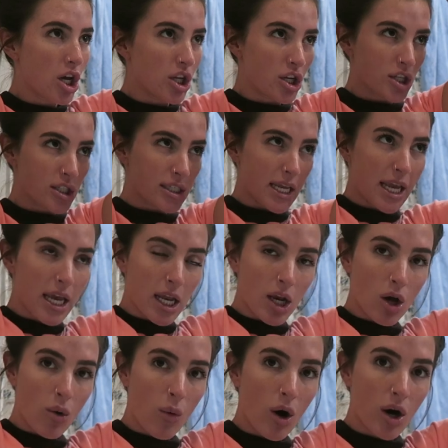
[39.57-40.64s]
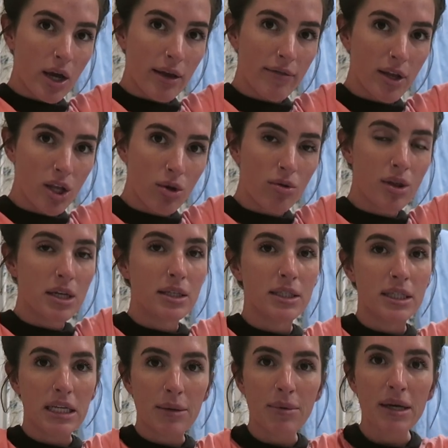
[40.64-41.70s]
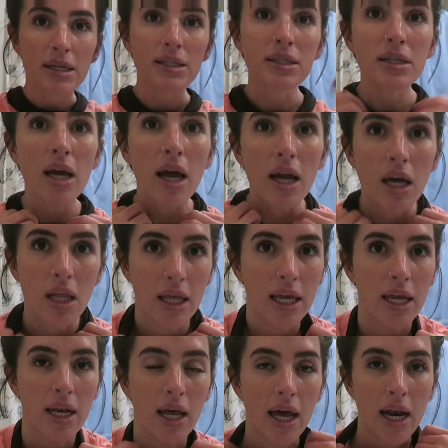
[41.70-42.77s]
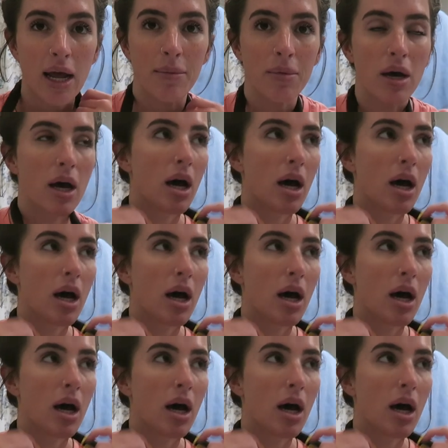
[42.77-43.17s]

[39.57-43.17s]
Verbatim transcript: your skin while giving you the deepest clean and I'm